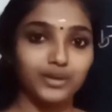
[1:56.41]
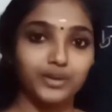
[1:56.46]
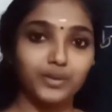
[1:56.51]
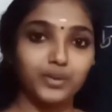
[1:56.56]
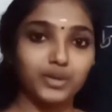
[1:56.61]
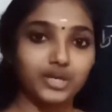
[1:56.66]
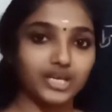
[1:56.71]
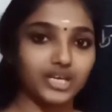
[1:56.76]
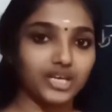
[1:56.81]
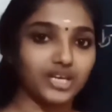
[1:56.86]

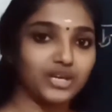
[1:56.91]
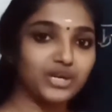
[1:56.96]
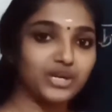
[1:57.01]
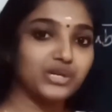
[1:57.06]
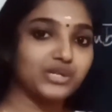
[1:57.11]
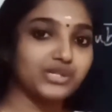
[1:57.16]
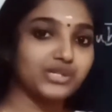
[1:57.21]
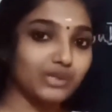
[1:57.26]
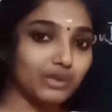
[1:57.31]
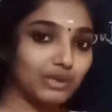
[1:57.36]
Okay,
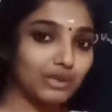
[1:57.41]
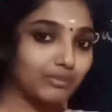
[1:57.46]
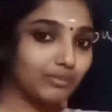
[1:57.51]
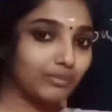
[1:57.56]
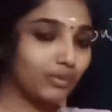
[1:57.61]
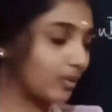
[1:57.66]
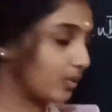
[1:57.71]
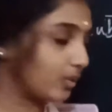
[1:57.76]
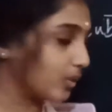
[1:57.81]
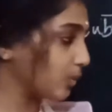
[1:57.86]
so on
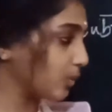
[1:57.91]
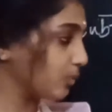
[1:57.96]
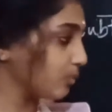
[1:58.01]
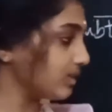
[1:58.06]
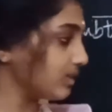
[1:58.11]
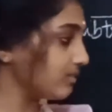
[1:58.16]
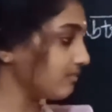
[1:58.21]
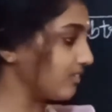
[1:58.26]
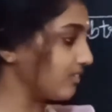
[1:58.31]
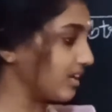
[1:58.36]

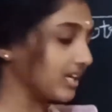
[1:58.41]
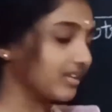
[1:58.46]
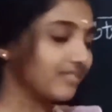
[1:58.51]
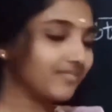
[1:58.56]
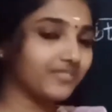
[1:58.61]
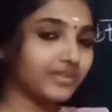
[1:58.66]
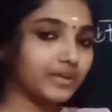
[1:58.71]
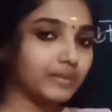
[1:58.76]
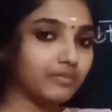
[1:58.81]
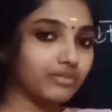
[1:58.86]
borrowing 1
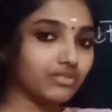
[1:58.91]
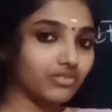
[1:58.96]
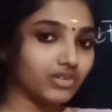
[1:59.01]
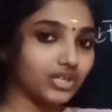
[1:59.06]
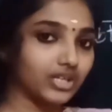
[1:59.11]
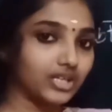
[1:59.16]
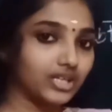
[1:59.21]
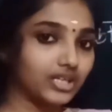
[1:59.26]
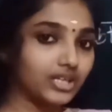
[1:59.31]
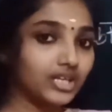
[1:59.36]
from
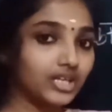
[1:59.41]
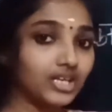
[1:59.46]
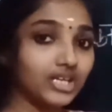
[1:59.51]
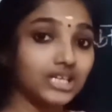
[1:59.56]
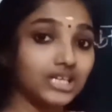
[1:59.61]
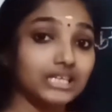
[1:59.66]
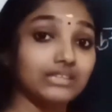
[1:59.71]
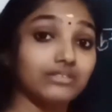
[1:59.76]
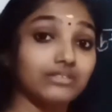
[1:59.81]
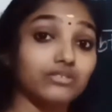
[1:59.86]
3,
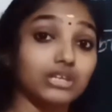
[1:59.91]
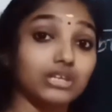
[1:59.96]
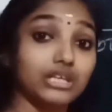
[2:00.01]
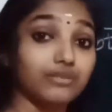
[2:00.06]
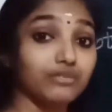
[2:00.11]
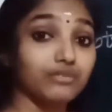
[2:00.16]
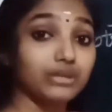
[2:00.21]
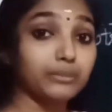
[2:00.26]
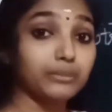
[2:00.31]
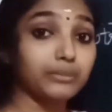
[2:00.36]
3
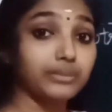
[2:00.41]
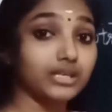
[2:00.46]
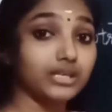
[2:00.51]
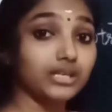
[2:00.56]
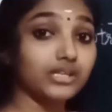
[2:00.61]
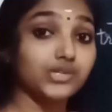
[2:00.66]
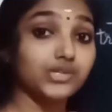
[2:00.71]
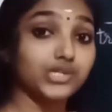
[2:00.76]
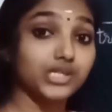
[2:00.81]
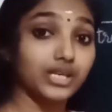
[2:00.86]
will
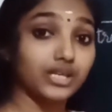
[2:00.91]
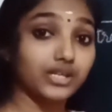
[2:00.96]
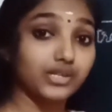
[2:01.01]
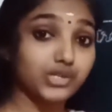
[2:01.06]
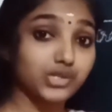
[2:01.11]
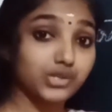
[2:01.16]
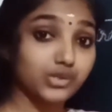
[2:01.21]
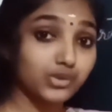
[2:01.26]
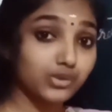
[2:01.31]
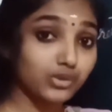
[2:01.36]
be
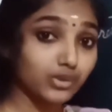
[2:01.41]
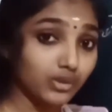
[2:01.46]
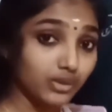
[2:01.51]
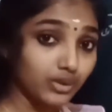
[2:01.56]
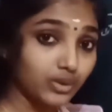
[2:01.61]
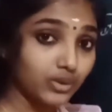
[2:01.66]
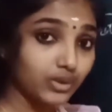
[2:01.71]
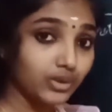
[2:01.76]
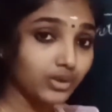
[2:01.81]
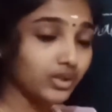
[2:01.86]
changed to
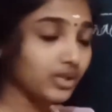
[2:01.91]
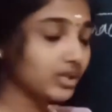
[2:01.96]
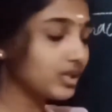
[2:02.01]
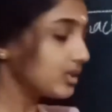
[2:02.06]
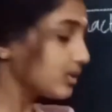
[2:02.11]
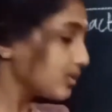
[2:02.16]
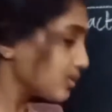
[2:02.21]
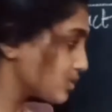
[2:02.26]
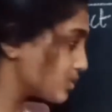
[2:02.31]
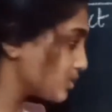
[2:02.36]

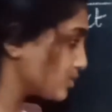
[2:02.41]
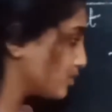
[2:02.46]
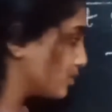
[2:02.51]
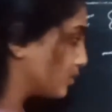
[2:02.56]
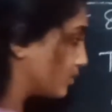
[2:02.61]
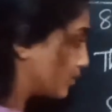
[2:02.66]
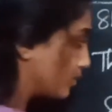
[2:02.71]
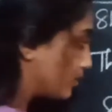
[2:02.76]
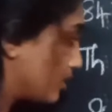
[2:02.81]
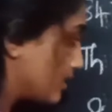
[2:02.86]

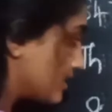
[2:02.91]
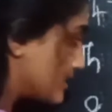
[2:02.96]
2.